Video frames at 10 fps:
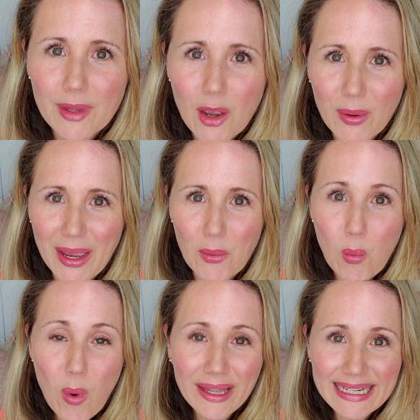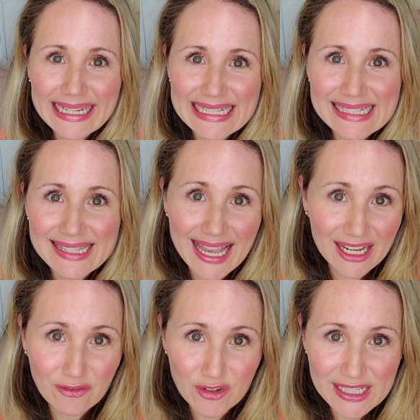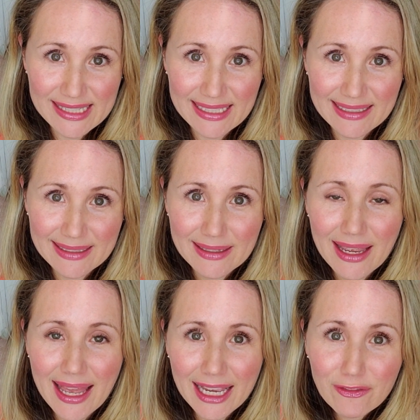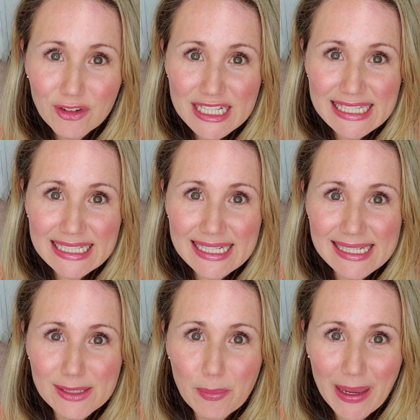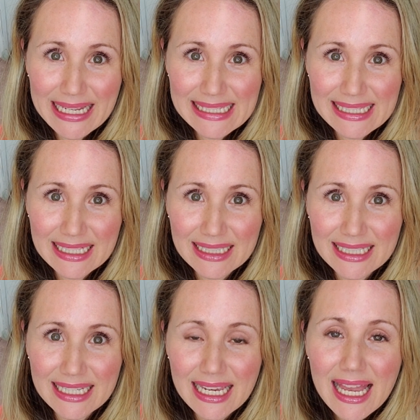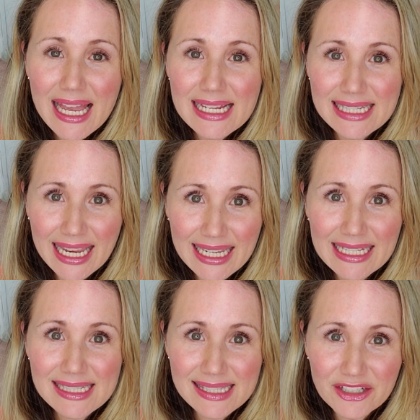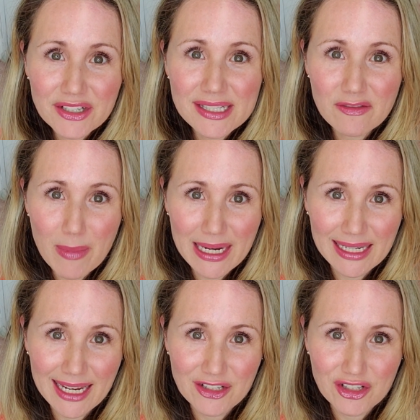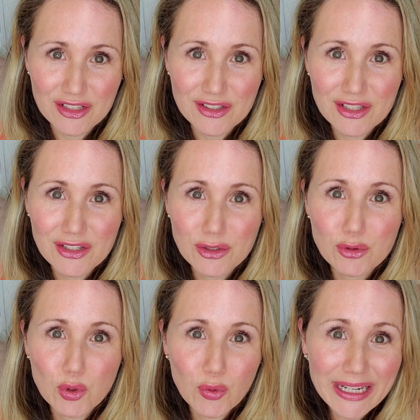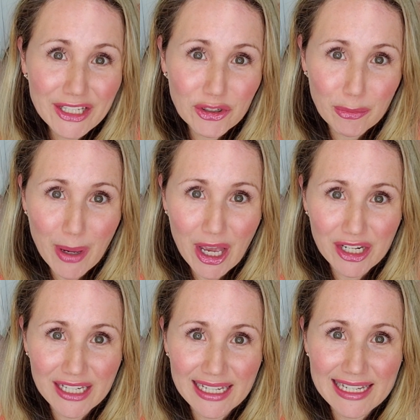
Okay, what is egg freezing? Egg freezing is basically taking a series of medications to trick your body